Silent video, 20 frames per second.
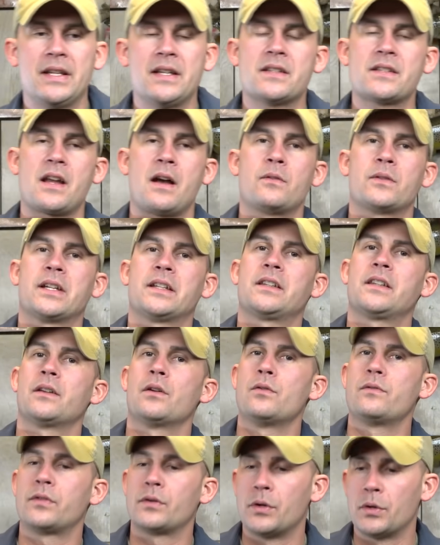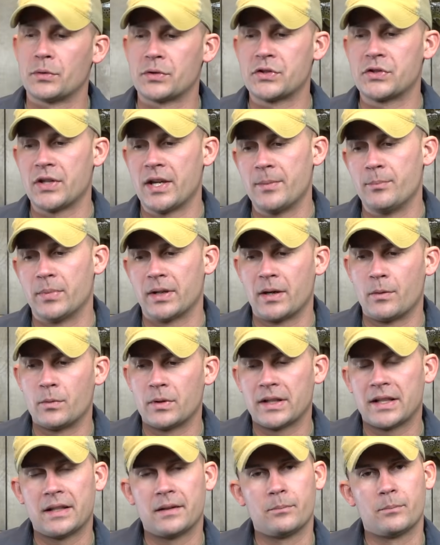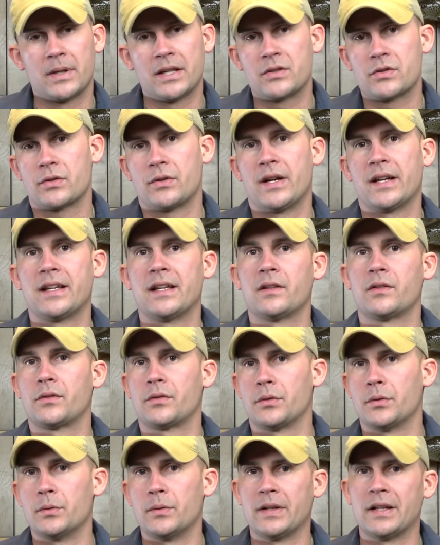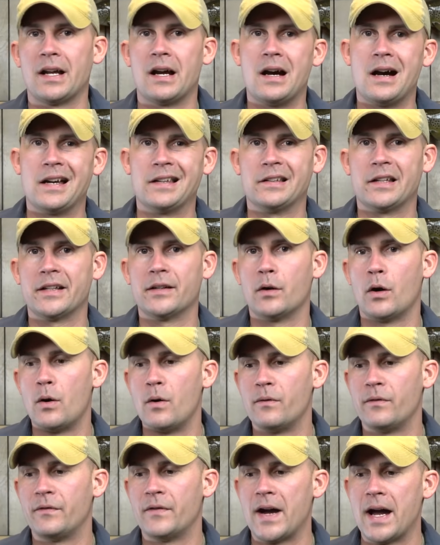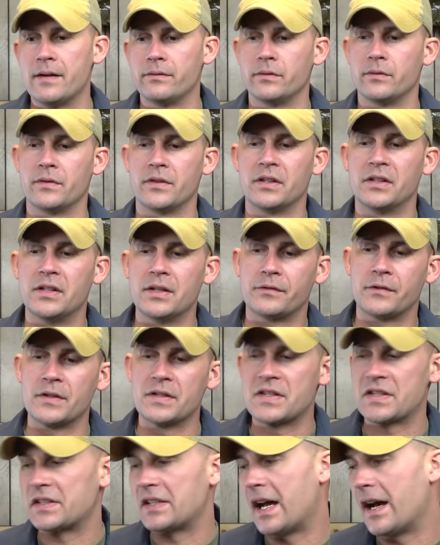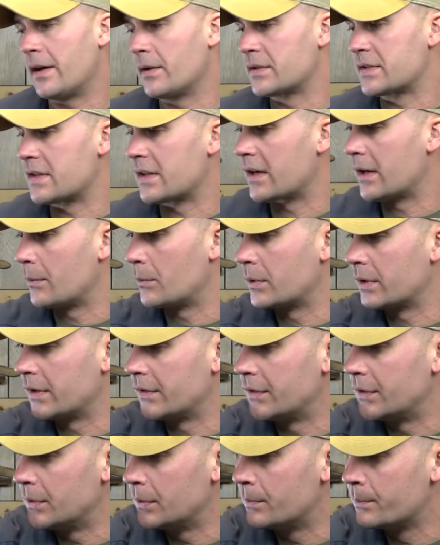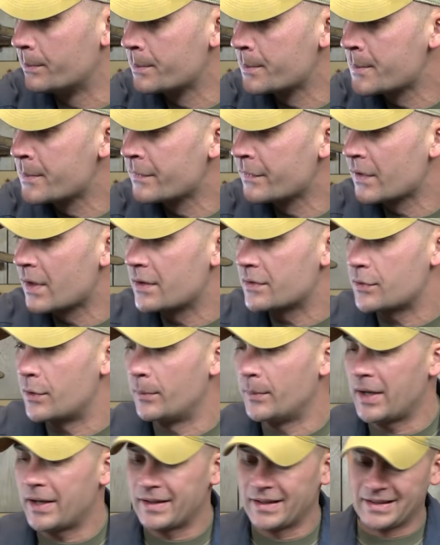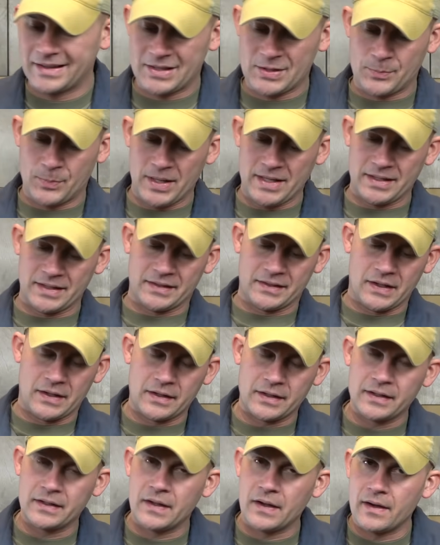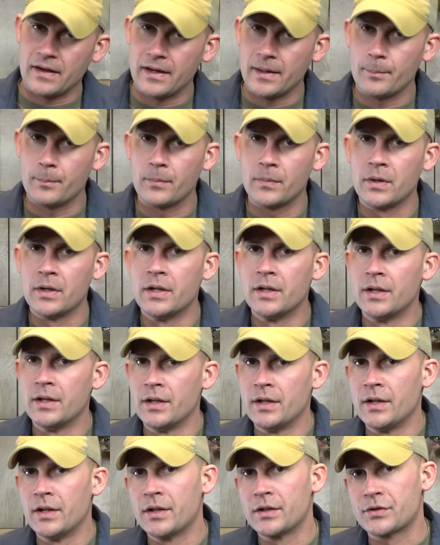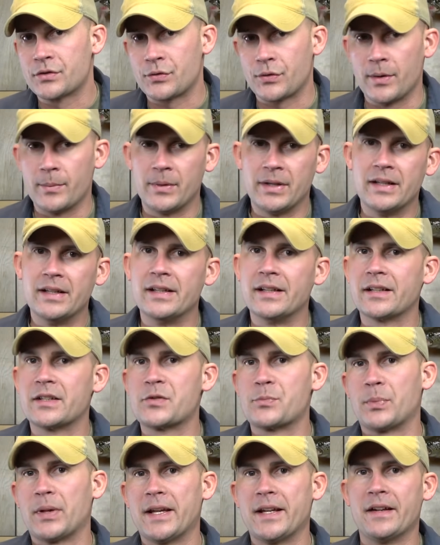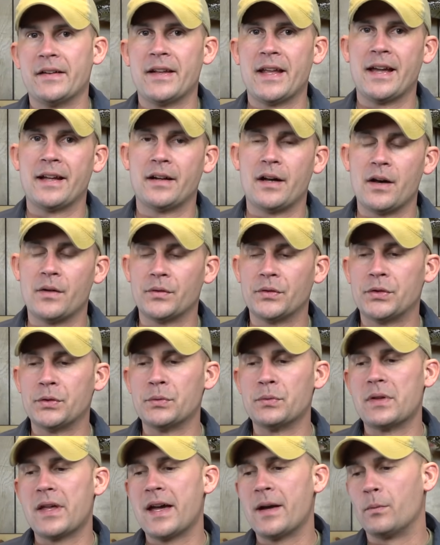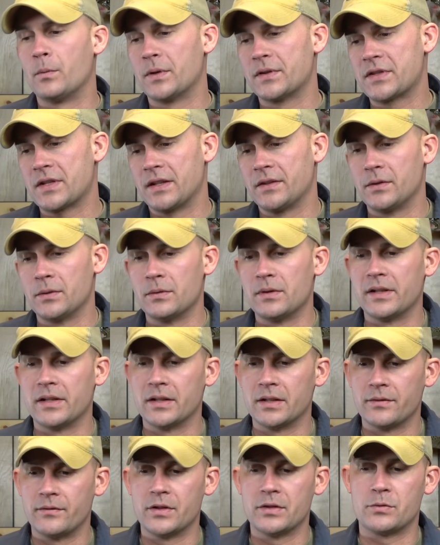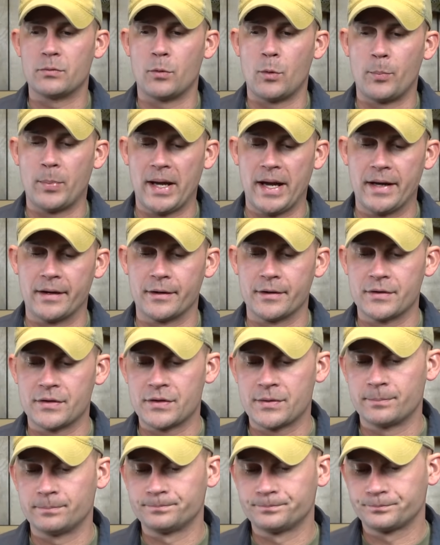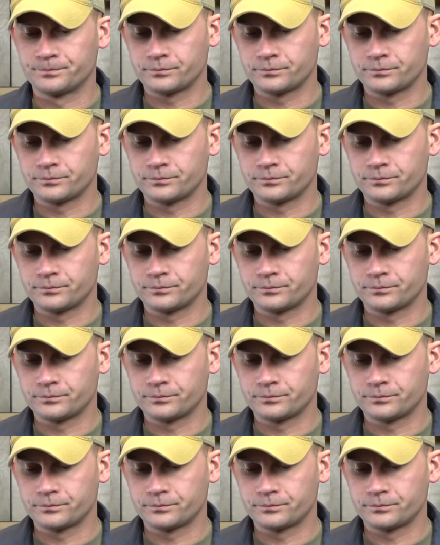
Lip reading: these. I'll get the overall shape, but I wanna make sure I get through and highlight all five of the different styles that I wanna do. So I'm not gonna spend a ton of time trimming and explaining that. I'll do that once I do the individual patterns.